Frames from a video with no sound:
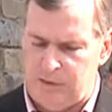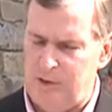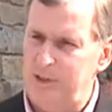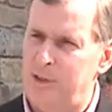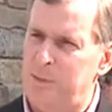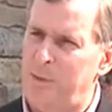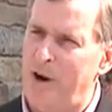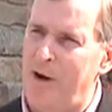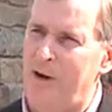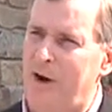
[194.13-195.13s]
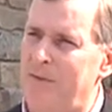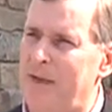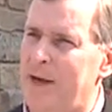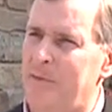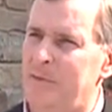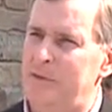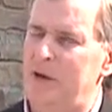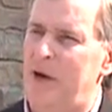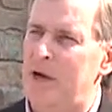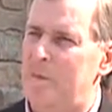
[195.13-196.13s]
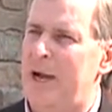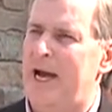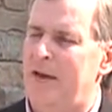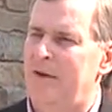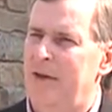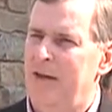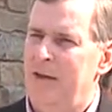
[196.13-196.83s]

So this is part of that. When we talk about